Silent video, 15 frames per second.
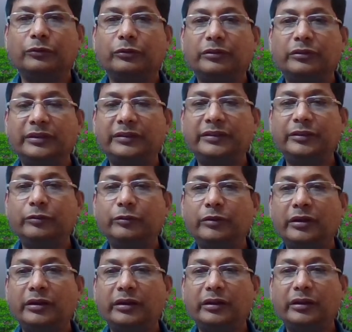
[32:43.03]
So since you
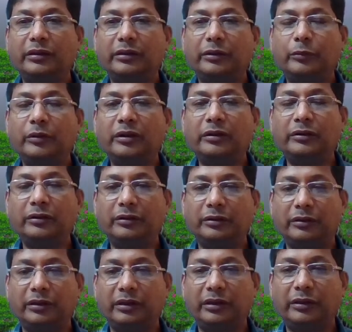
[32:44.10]
have
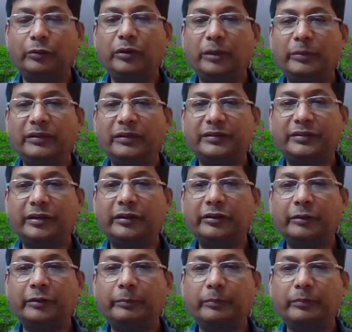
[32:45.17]
a
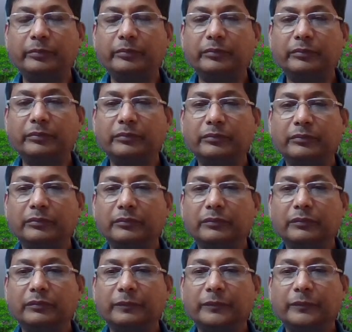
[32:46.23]
startup,